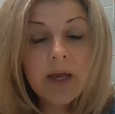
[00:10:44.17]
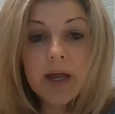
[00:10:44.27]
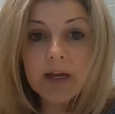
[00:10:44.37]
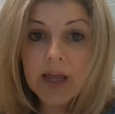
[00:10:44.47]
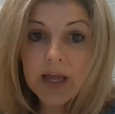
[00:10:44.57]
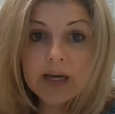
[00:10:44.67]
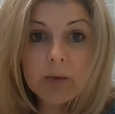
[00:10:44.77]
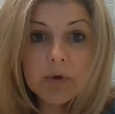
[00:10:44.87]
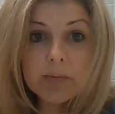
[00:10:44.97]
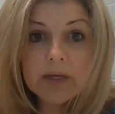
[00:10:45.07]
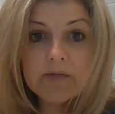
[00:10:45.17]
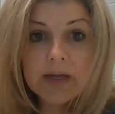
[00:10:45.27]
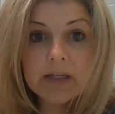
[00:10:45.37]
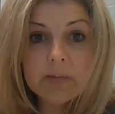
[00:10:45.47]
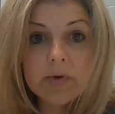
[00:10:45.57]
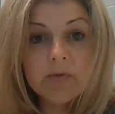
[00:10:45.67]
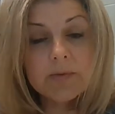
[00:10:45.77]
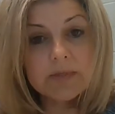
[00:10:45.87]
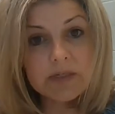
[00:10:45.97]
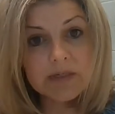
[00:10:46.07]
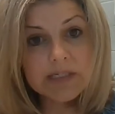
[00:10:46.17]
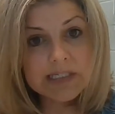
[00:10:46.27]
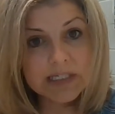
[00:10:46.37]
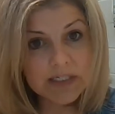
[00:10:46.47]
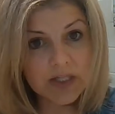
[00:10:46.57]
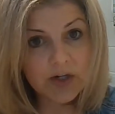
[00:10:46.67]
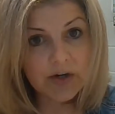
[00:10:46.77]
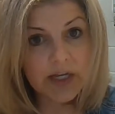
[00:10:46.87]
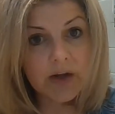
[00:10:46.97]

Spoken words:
And again, I will be available from 6 to 6:30